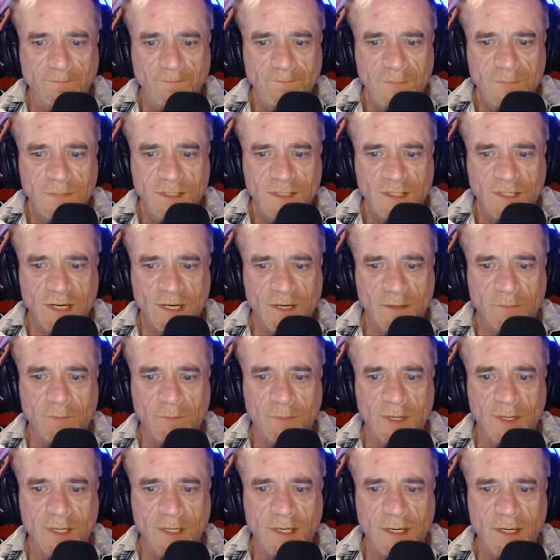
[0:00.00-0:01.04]
said
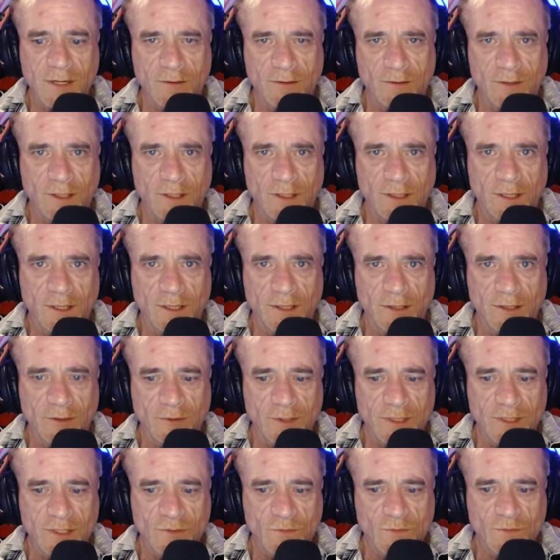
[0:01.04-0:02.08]
Bagheera under
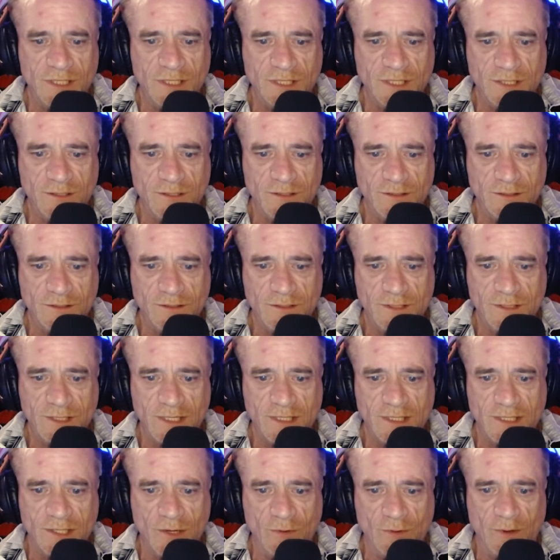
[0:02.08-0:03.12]
his whiskers,
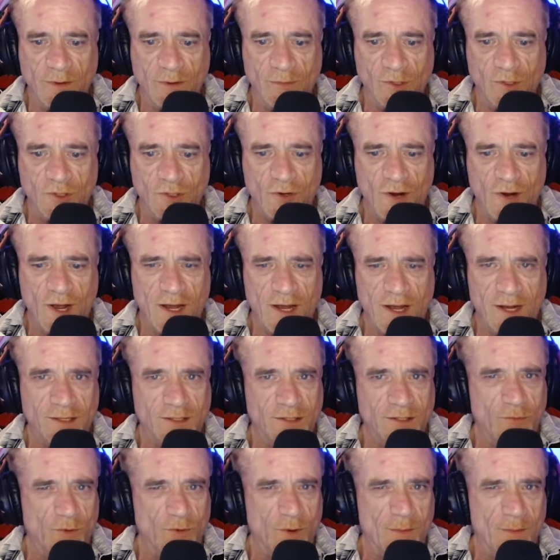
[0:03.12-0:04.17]
as though he were trying to
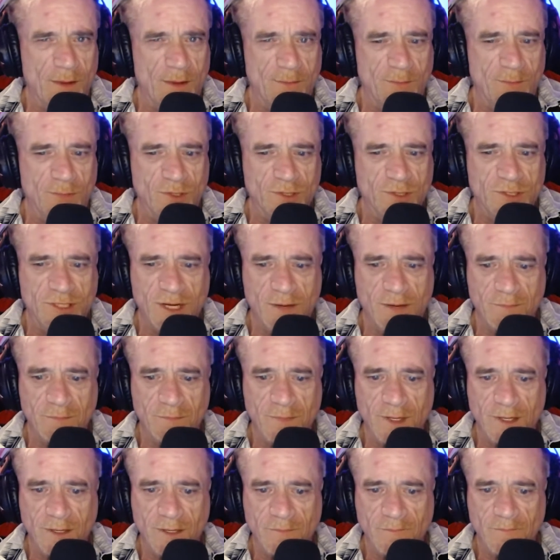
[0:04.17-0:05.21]
remember
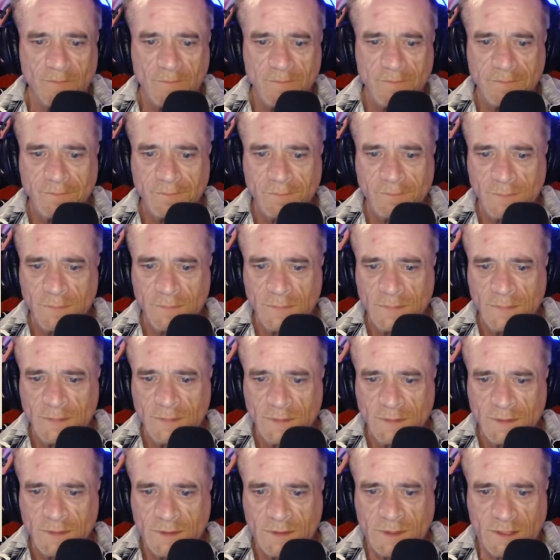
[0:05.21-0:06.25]
something.
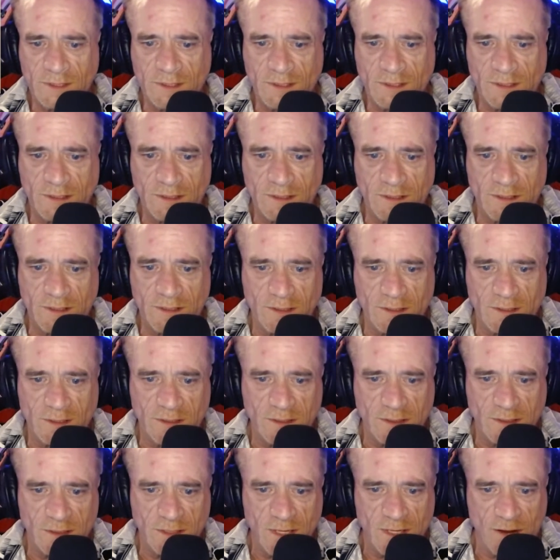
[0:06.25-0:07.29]

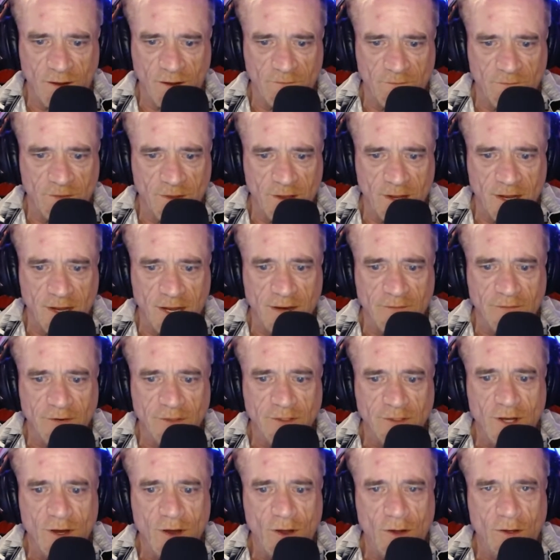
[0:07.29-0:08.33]
"Tss, have they ever
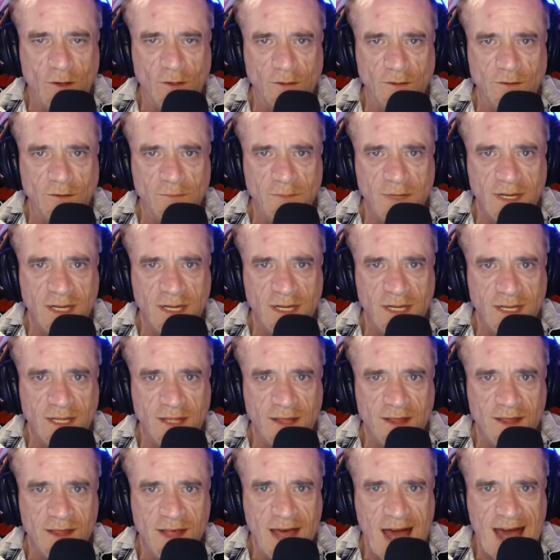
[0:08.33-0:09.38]
called me
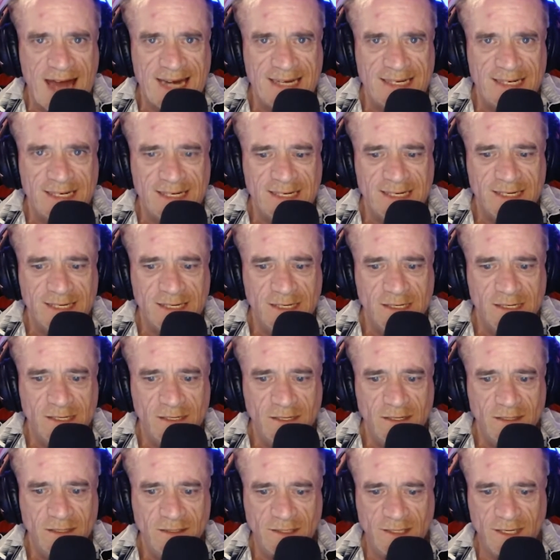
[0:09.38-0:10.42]
that?"
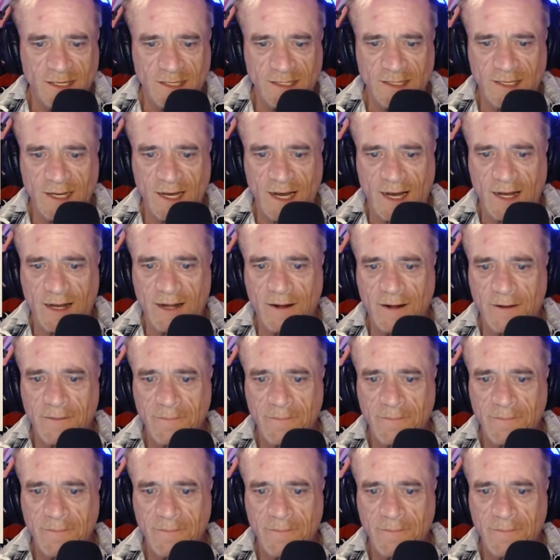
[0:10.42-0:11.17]
said Kaa.